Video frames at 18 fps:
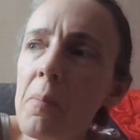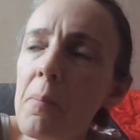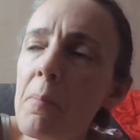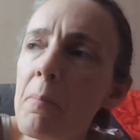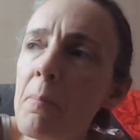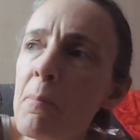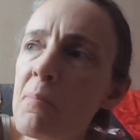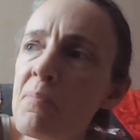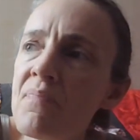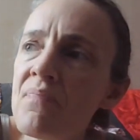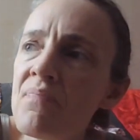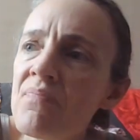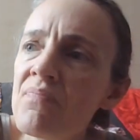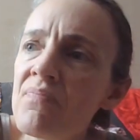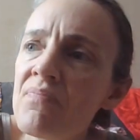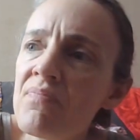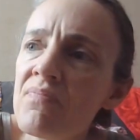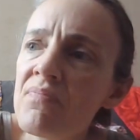
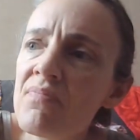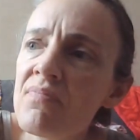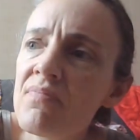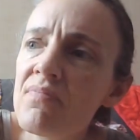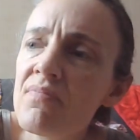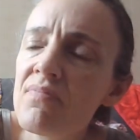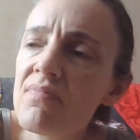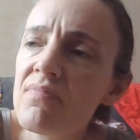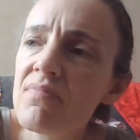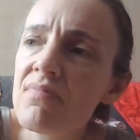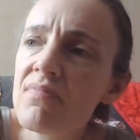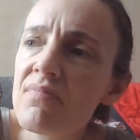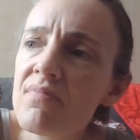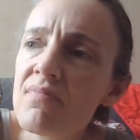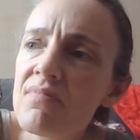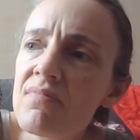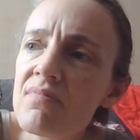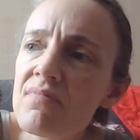
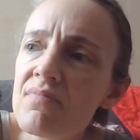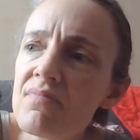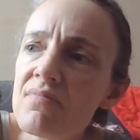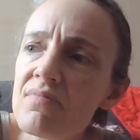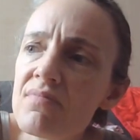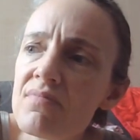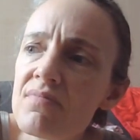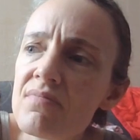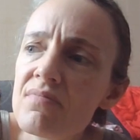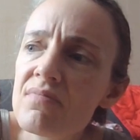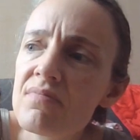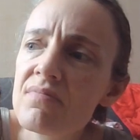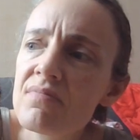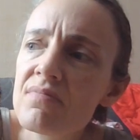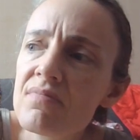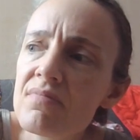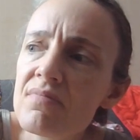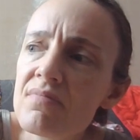
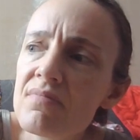No one is speaking in this clip.